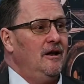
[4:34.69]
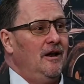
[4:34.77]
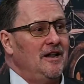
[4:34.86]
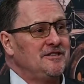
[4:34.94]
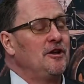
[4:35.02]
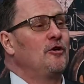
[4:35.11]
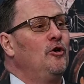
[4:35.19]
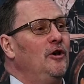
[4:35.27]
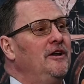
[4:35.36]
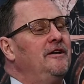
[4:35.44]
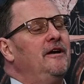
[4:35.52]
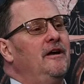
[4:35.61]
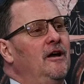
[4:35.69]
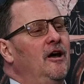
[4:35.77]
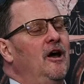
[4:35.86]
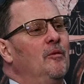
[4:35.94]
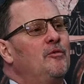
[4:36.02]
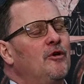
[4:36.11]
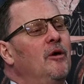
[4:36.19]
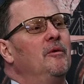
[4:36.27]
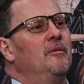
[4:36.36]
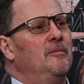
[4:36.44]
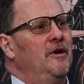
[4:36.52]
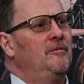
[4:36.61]
let's not call it a
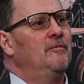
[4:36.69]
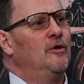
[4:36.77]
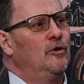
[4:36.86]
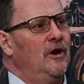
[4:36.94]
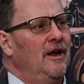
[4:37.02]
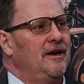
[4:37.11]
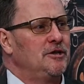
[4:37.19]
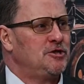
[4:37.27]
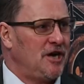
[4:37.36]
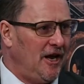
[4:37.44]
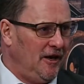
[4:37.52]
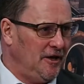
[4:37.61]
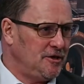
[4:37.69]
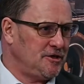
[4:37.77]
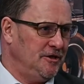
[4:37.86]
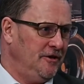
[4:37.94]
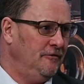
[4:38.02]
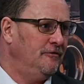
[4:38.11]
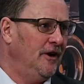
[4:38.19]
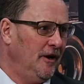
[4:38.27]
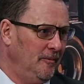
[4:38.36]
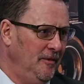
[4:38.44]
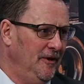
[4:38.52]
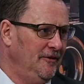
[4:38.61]
problem, but more like a challenge, a
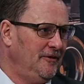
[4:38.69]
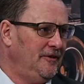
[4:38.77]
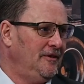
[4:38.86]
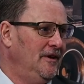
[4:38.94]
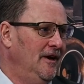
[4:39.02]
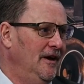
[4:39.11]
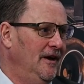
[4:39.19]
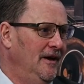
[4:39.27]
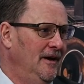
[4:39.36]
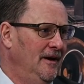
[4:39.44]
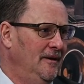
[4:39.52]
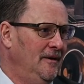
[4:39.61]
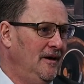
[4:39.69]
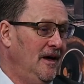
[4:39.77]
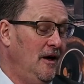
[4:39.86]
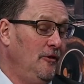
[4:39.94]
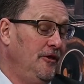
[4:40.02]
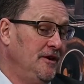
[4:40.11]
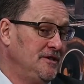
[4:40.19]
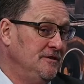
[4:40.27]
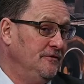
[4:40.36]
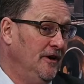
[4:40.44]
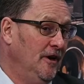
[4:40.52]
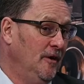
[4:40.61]
development, how things
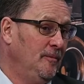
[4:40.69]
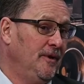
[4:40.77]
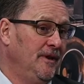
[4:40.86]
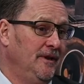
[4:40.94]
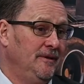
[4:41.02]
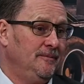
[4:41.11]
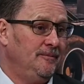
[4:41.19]
develop, and